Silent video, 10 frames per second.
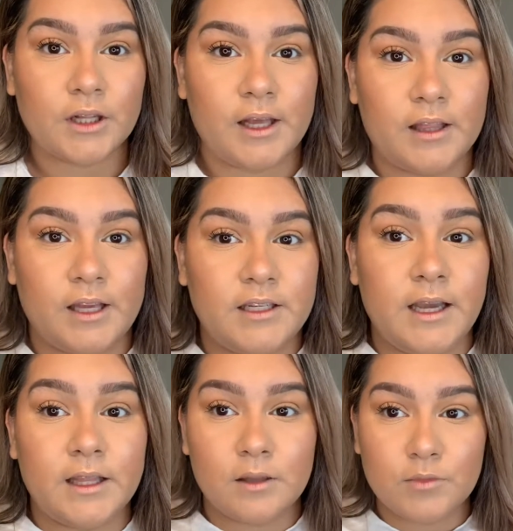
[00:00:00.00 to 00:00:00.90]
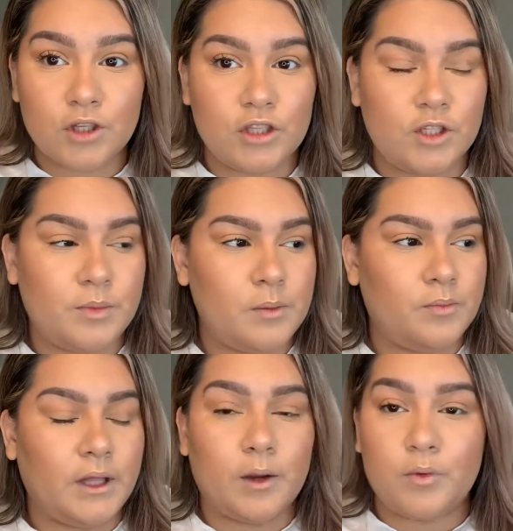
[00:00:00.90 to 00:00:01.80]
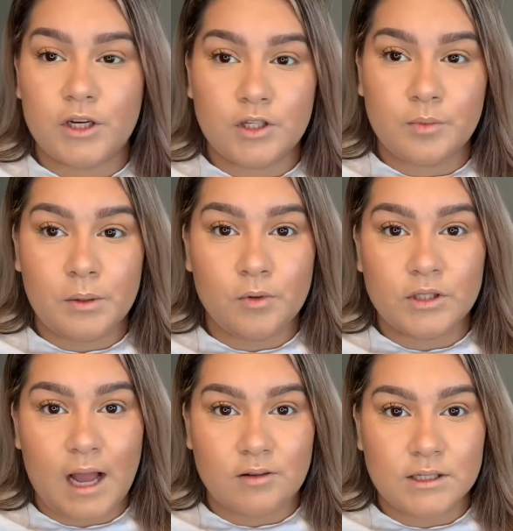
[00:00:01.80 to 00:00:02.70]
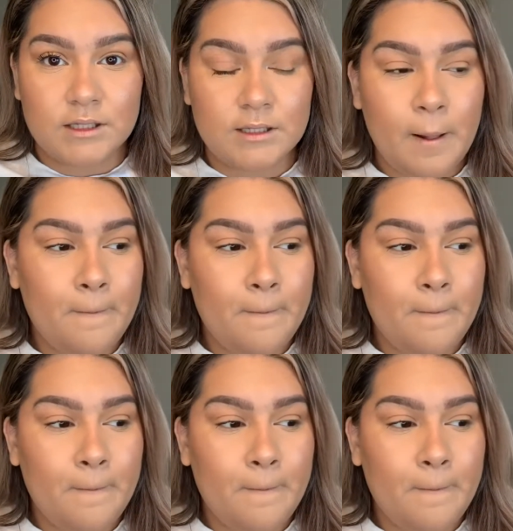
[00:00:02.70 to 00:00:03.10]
Like, they take them to these people, like rich people's houses,